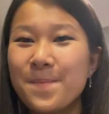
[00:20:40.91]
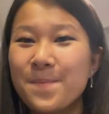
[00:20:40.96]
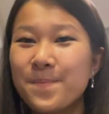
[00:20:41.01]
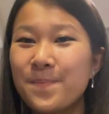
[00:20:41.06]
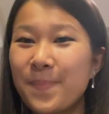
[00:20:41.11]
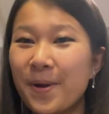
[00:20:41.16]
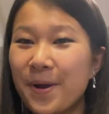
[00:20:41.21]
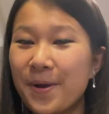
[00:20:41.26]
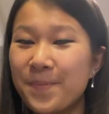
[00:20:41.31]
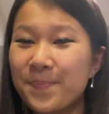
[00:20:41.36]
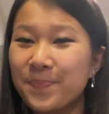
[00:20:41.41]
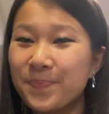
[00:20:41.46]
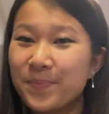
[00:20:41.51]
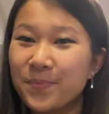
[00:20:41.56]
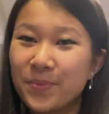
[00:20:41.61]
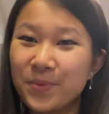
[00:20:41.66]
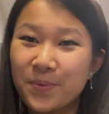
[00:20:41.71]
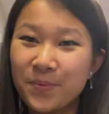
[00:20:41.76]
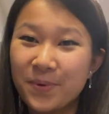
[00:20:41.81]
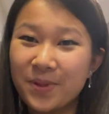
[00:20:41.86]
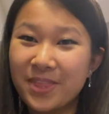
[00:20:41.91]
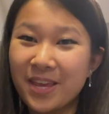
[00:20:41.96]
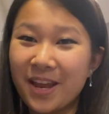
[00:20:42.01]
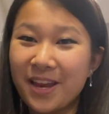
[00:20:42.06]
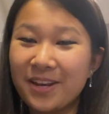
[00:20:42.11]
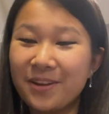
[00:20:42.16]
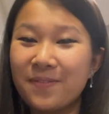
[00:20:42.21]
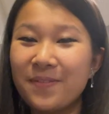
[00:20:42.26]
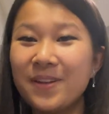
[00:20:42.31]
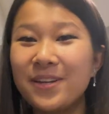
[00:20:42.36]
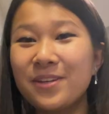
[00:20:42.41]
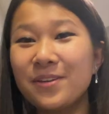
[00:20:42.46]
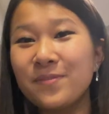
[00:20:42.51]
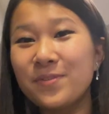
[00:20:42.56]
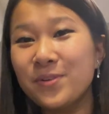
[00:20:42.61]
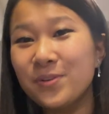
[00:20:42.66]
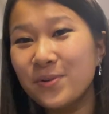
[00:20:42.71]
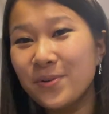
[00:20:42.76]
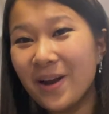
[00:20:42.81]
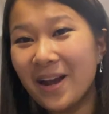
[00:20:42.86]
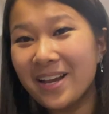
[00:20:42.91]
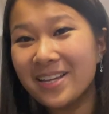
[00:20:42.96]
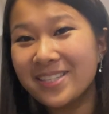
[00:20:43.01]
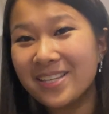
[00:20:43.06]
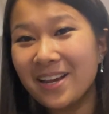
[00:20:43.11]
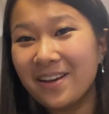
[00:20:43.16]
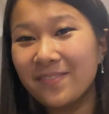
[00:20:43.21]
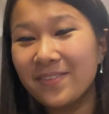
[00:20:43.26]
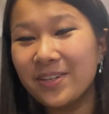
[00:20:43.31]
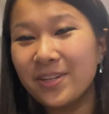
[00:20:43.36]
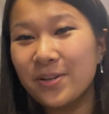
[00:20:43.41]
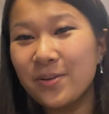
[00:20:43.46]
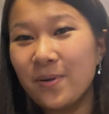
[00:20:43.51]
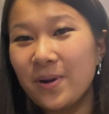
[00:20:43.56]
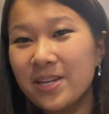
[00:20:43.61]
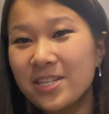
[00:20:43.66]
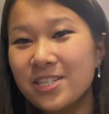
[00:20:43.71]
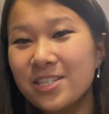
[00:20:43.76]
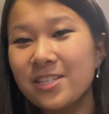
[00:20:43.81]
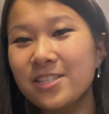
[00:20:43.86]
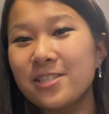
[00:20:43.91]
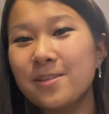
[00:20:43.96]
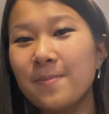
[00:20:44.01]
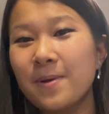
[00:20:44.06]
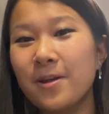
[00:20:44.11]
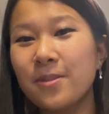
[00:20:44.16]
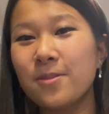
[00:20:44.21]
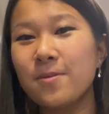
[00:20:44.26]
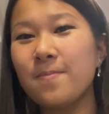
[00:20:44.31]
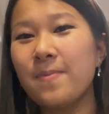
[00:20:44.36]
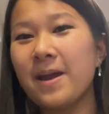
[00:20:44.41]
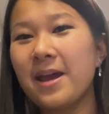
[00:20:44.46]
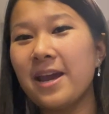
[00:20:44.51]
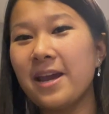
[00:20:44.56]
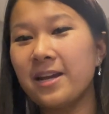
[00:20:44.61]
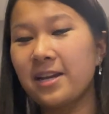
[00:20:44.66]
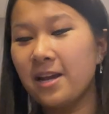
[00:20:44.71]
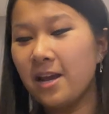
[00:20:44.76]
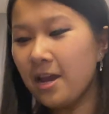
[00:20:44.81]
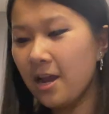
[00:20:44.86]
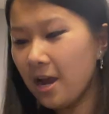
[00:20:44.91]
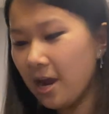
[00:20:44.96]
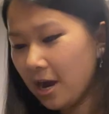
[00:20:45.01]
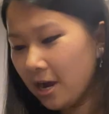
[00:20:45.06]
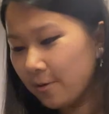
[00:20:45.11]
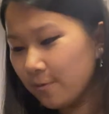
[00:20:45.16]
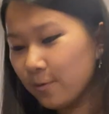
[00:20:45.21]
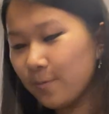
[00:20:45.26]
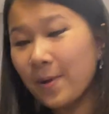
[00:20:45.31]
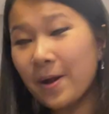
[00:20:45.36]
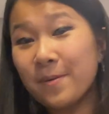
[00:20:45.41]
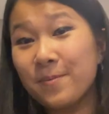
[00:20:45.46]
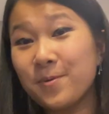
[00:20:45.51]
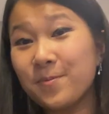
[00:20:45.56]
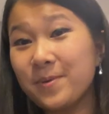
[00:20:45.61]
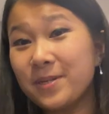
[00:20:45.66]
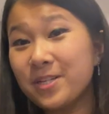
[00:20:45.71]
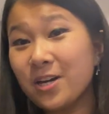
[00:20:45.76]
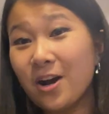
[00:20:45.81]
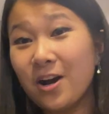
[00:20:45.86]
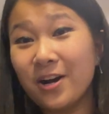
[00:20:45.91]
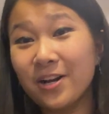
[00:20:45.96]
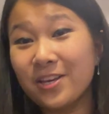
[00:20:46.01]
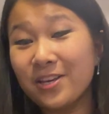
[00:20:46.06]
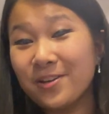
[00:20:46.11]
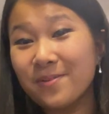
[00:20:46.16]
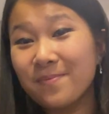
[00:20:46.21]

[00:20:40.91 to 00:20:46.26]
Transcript: But with that, if any of you guys have any questions about the bag, I will probably be talking